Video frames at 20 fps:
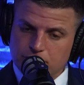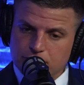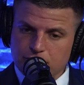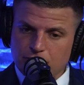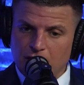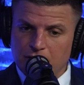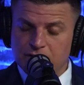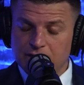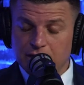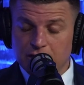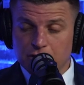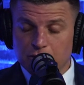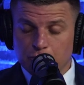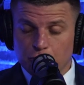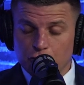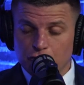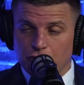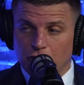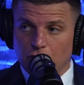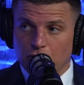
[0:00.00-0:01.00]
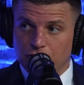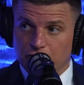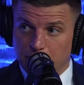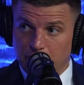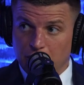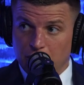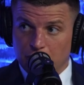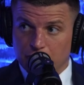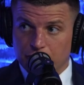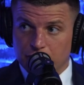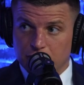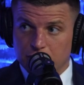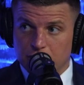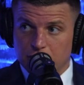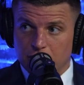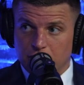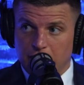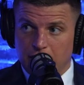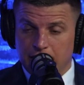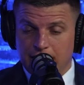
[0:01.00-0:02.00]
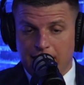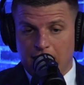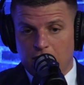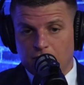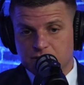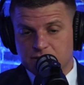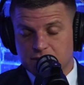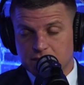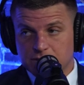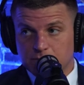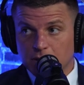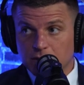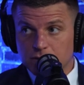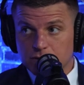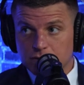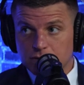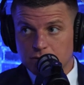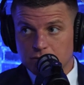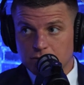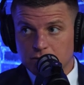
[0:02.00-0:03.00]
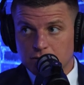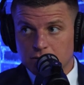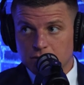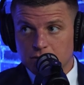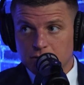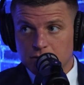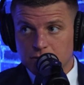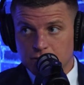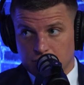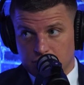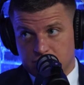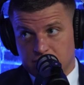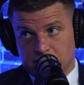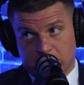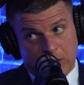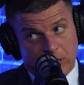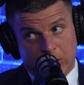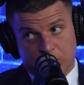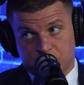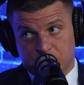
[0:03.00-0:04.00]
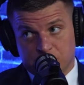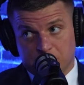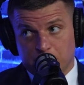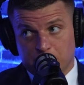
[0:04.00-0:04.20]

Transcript: to get an approval to build. And now it's six months. So it's uh, it's just a